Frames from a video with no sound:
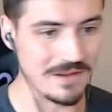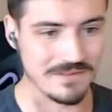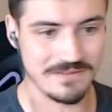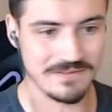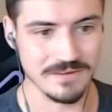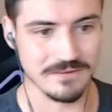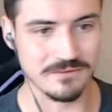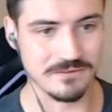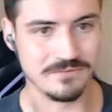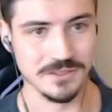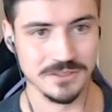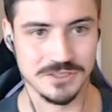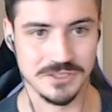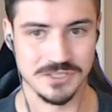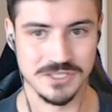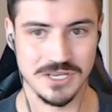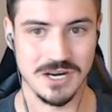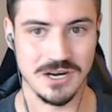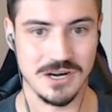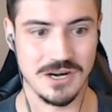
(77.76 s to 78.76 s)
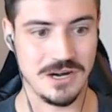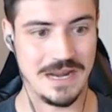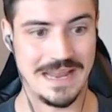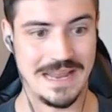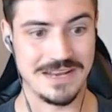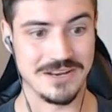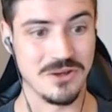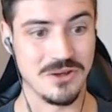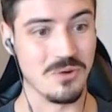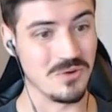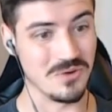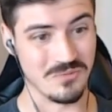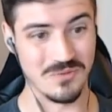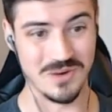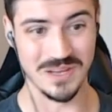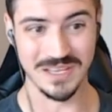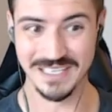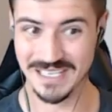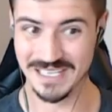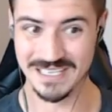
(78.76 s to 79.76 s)
favorite filters are and going
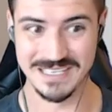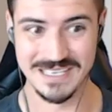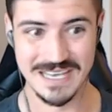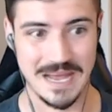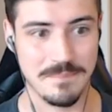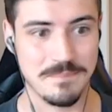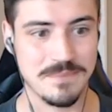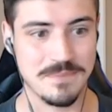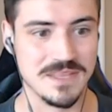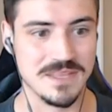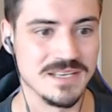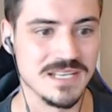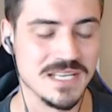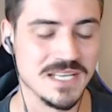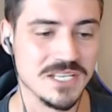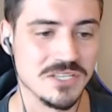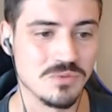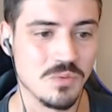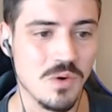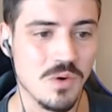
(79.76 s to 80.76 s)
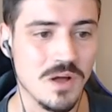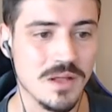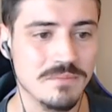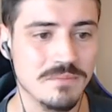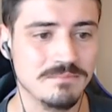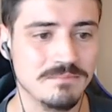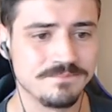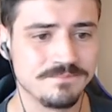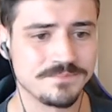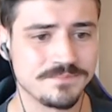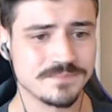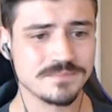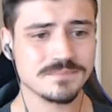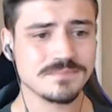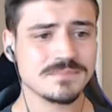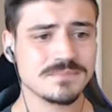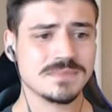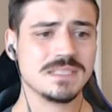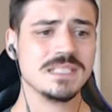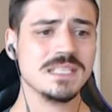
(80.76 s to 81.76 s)
really in depth into each one.
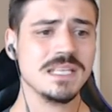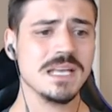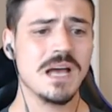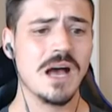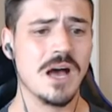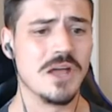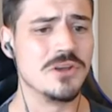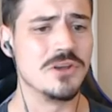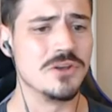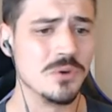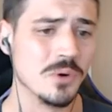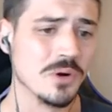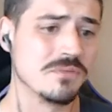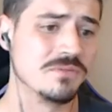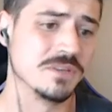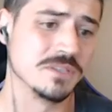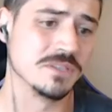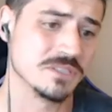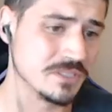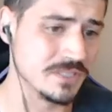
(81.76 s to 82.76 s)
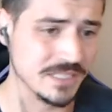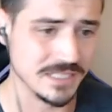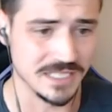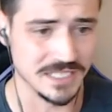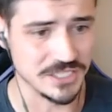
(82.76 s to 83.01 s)
A newer filter that they